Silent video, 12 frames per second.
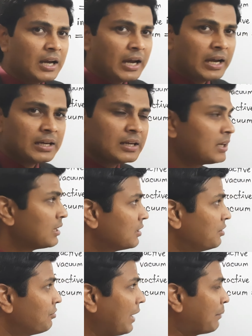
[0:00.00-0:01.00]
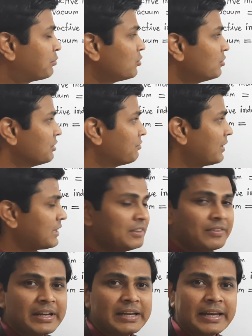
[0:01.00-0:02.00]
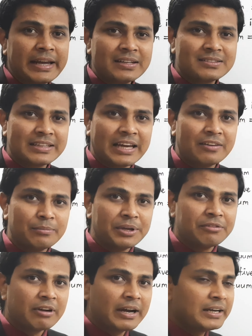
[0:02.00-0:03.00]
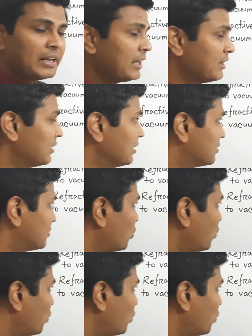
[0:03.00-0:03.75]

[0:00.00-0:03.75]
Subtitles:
And absolute refractive index can be write in this